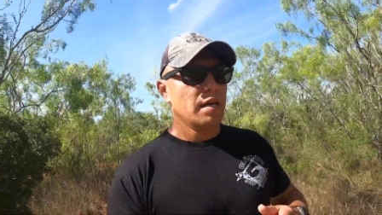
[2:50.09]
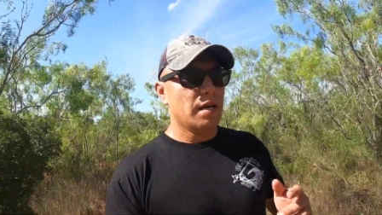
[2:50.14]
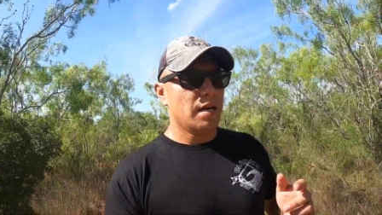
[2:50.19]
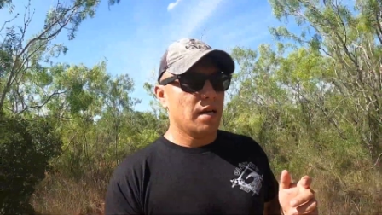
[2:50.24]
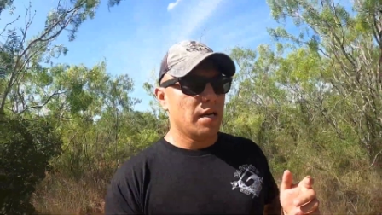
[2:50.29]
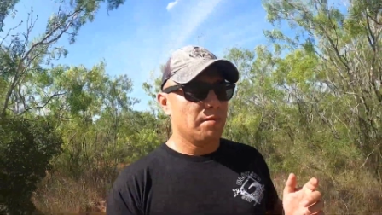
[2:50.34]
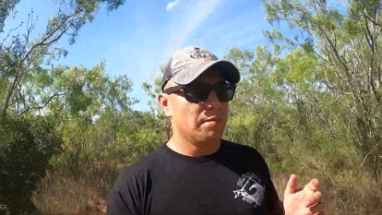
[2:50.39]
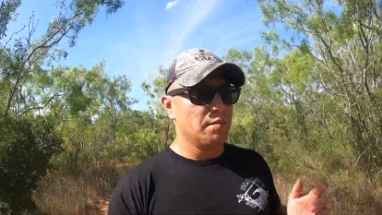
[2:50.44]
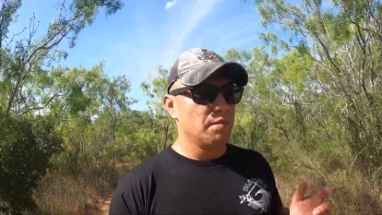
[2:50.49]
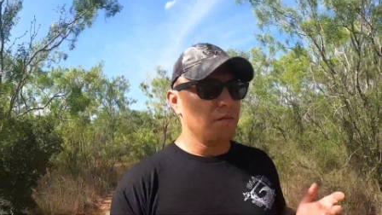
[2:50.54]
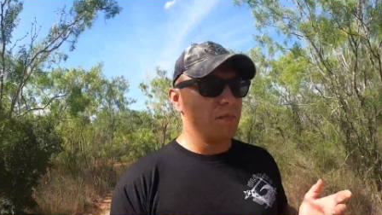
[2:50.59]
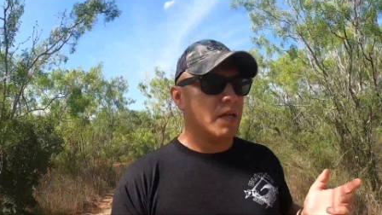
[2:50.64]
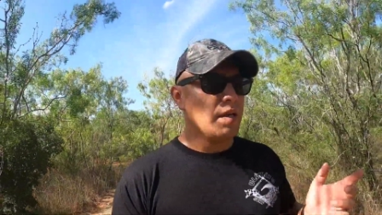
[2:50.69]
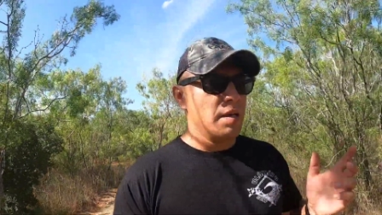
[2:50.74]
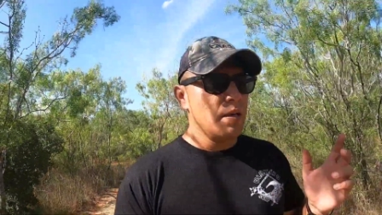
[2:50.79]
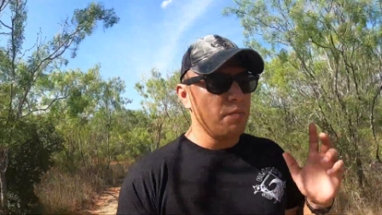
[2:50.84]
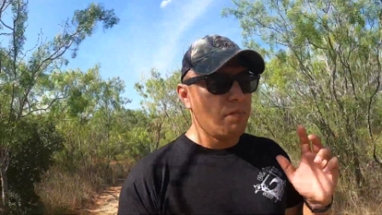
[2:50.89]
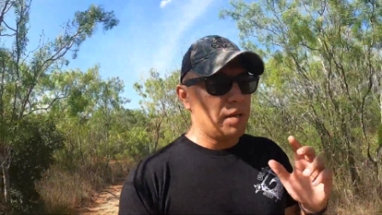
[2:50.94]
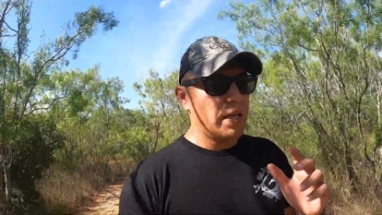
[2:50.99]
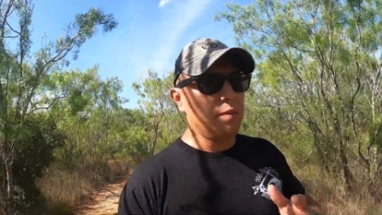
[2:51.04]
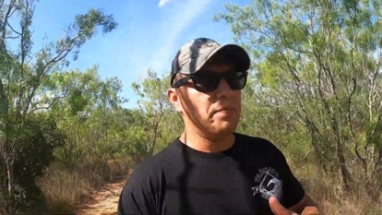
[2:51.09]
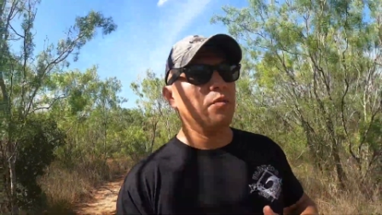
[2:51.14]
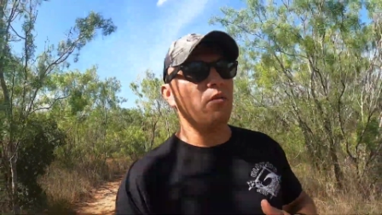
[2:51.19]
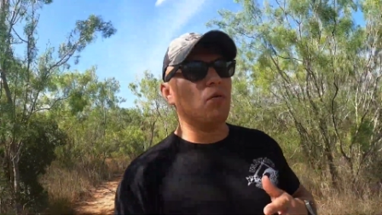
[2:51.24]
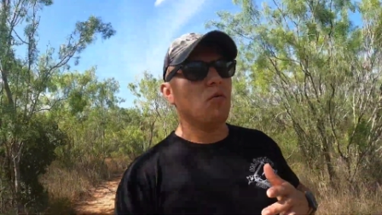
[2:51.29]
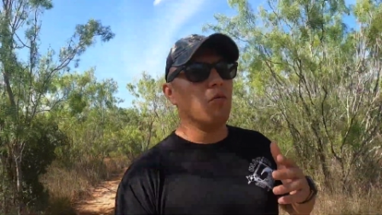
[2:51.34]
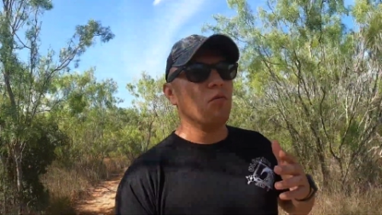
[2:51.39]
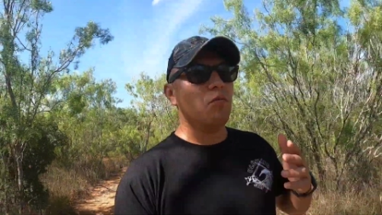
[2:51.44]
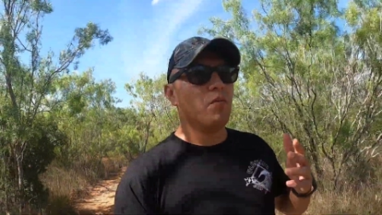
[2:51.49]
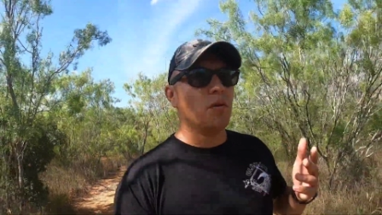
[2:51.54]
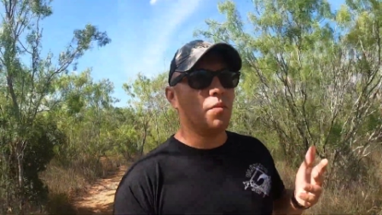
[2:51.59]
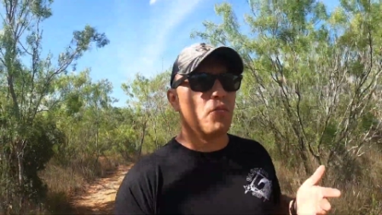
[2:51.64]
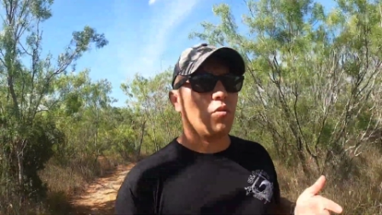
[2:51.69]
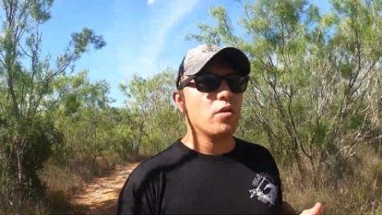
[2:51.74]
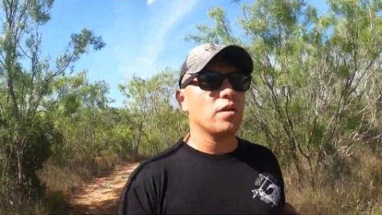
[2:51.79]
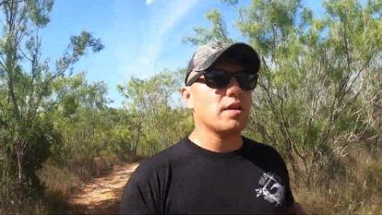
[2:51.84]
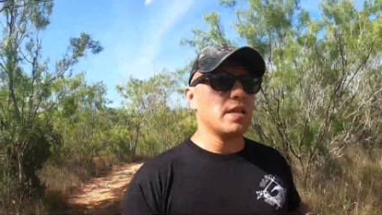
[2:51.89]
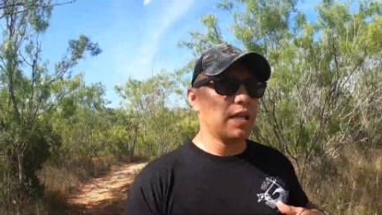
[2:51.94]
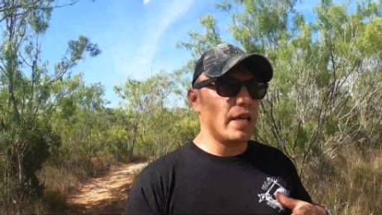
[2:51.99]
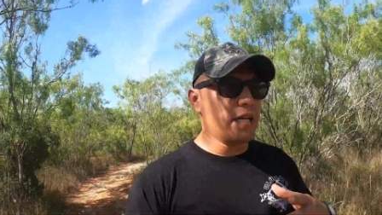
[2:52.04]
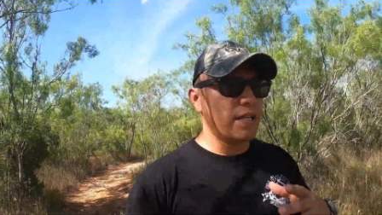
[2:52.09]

Um, people will more than